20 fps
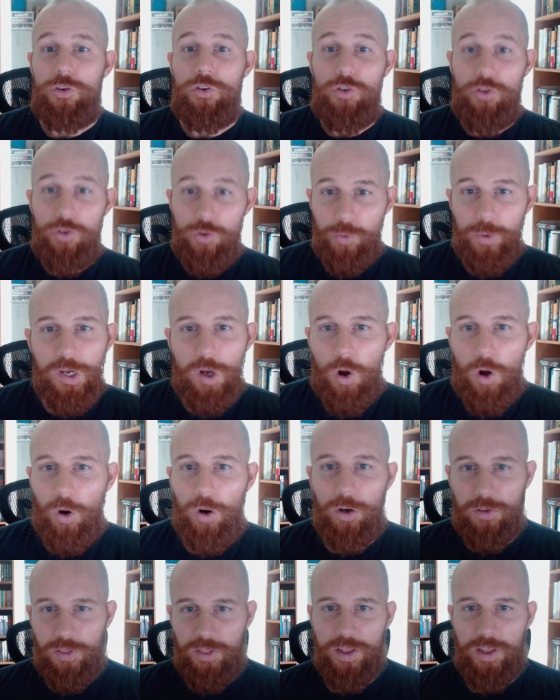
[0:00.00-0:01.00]
doing
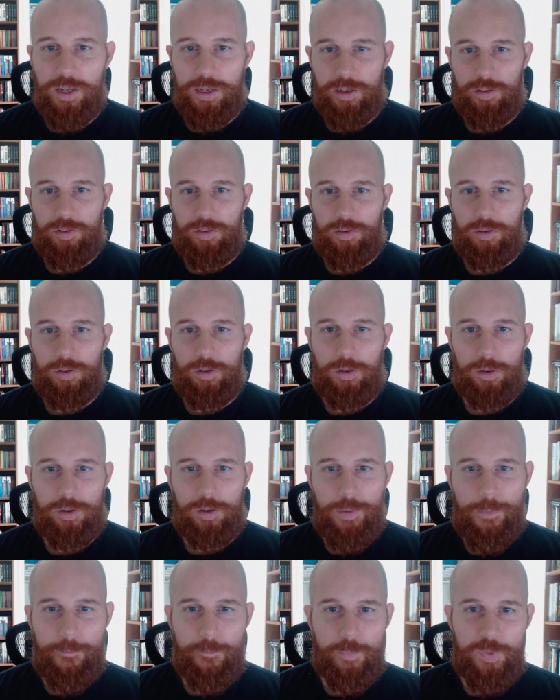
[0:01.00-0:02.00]
hard things,
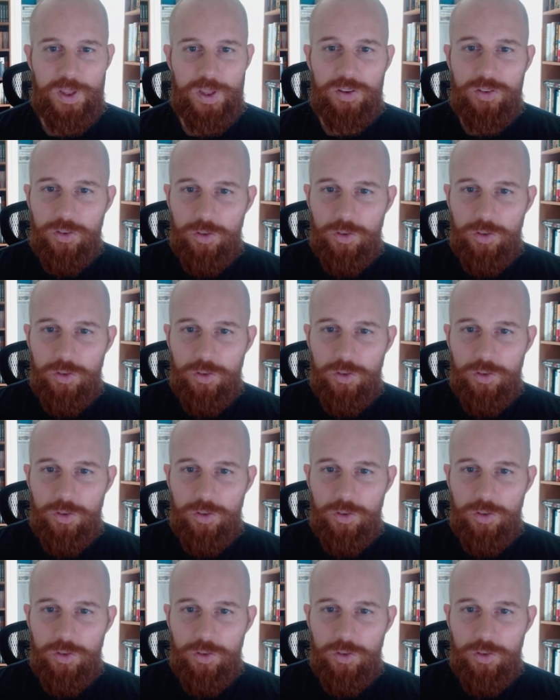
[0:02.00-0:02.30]
this